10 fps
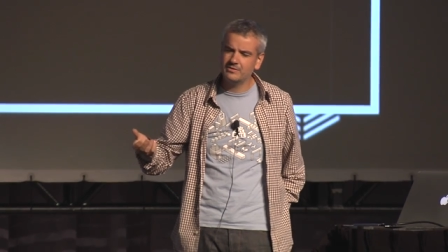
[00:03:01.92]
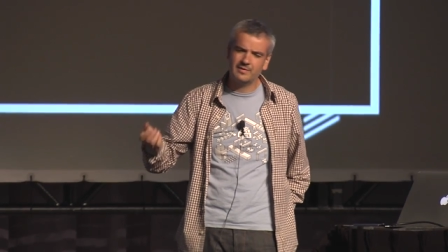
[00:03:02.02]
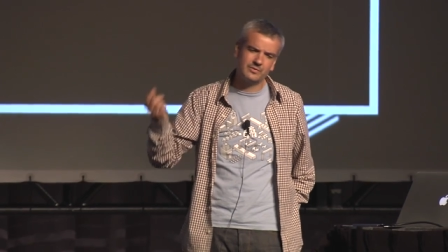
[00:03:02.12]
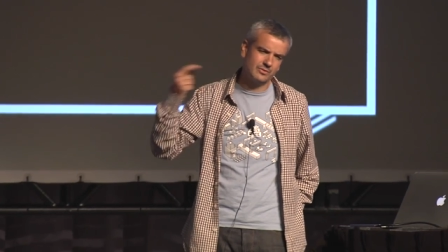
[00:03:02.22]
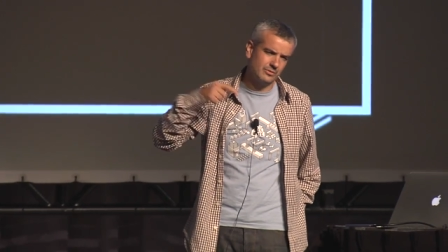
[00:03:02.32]
You
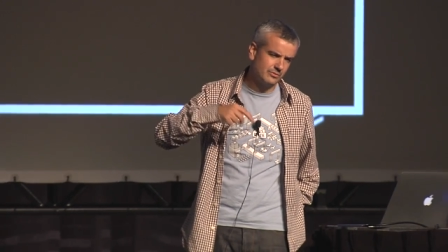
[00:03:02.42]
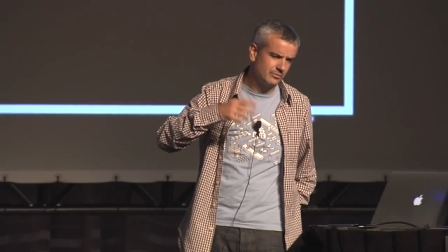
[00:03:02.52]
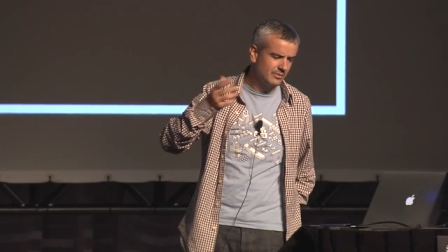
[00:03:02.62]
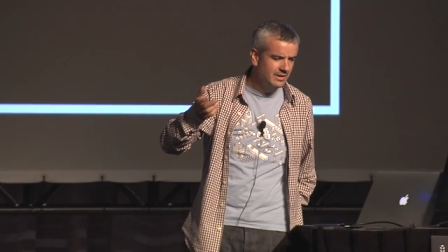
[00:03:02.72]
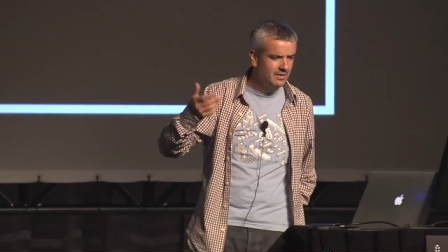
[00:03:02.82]
have to go
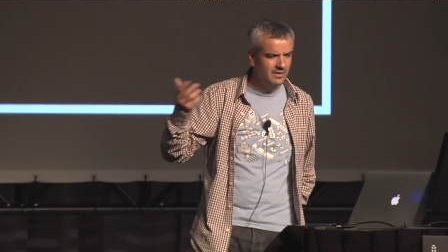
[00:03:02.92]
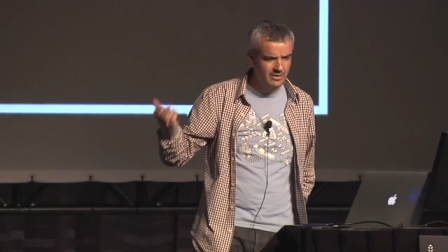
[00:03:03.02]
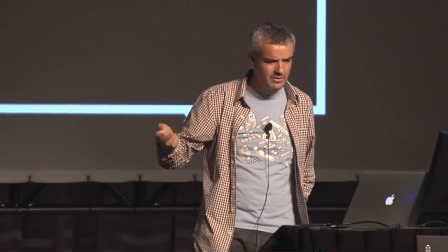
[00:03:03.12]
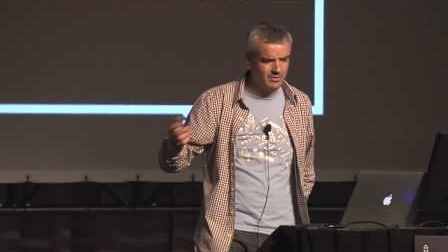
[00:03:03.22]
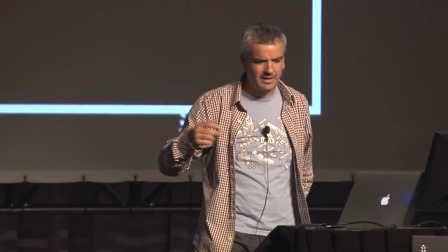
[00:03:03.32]
to
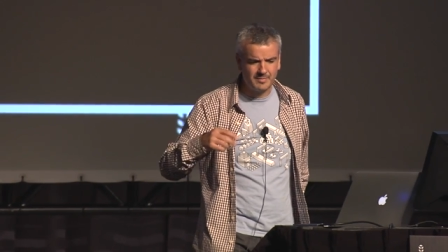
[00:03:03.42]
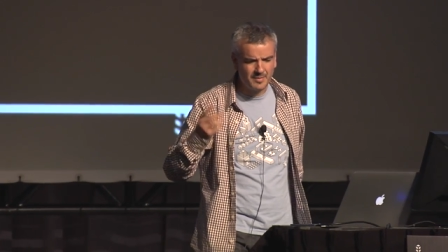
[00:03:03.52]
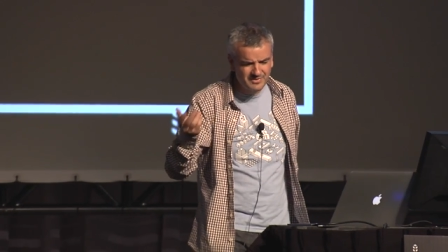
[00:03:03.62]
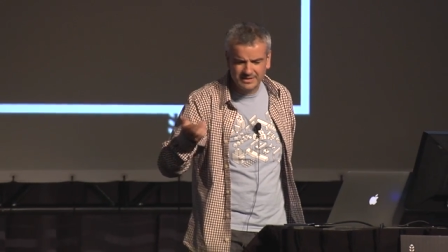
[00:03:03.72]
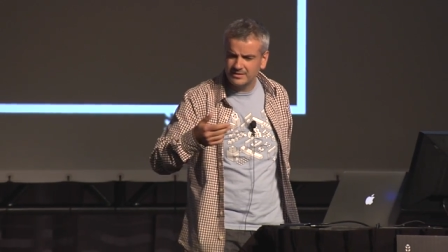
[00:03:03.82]
your light
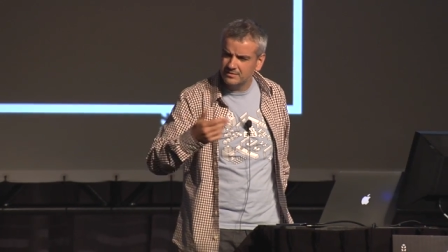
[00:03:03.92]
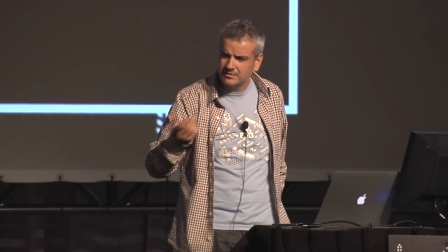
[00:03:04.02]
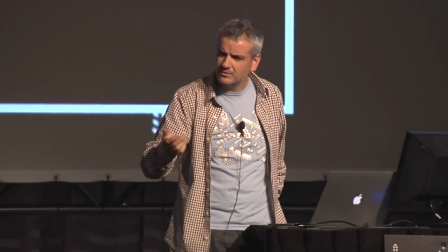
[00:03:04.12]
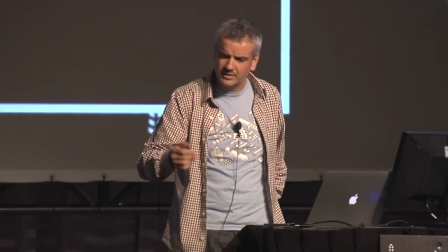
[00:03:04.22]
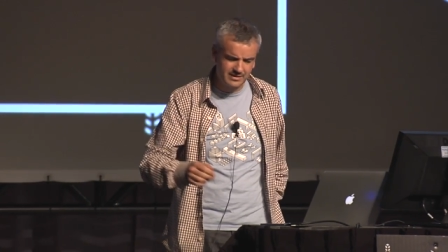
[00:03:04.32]
map settings
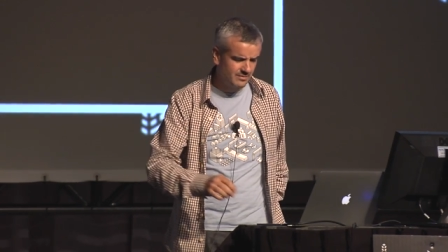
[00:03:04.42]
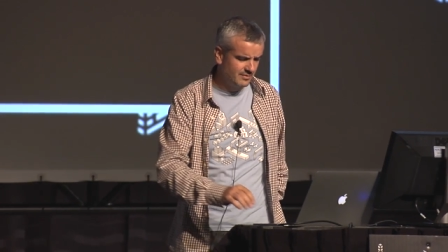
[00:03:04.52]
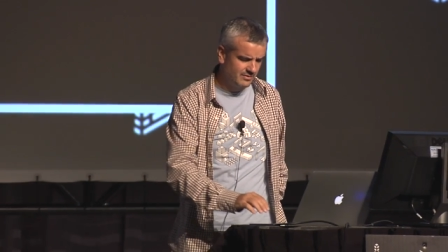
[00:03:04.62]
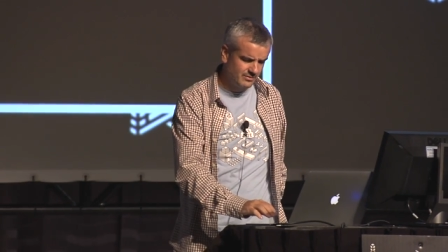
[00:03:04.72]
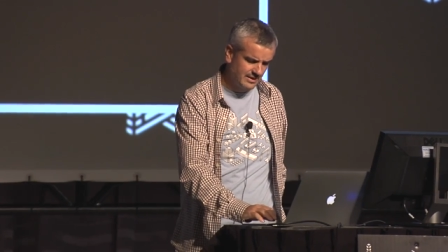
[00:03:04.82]
and connect
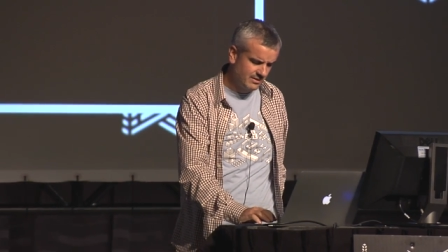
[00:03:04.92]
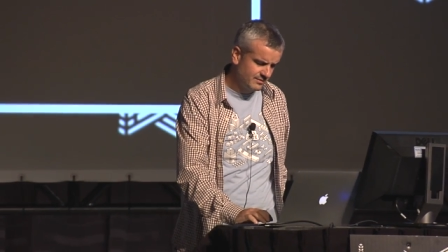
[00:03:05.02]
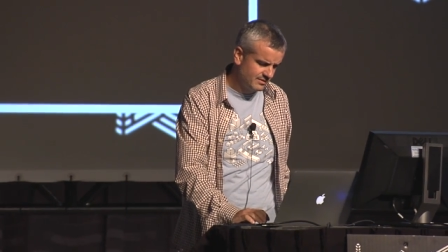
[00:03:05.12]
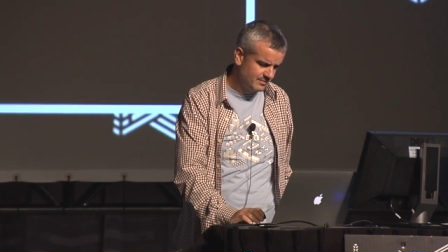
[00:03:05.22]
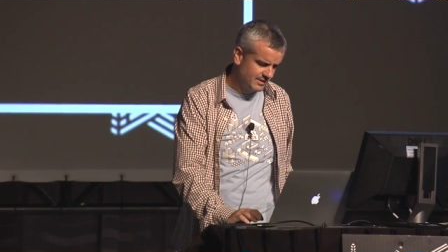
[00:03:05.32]
everything
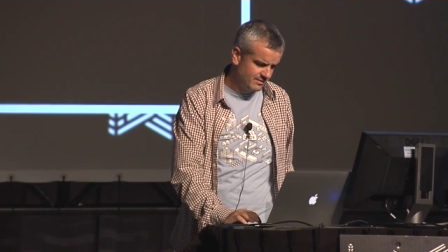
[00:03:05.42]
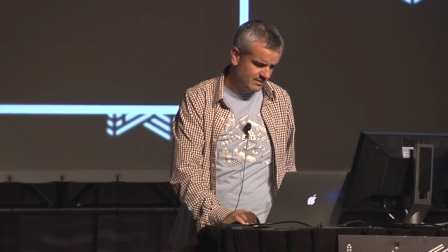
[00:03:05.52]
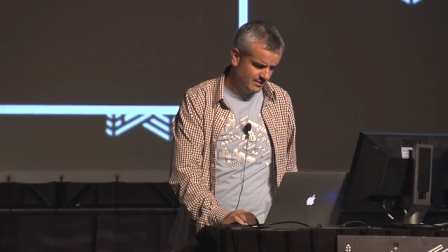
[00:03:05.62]
together. It's a bit,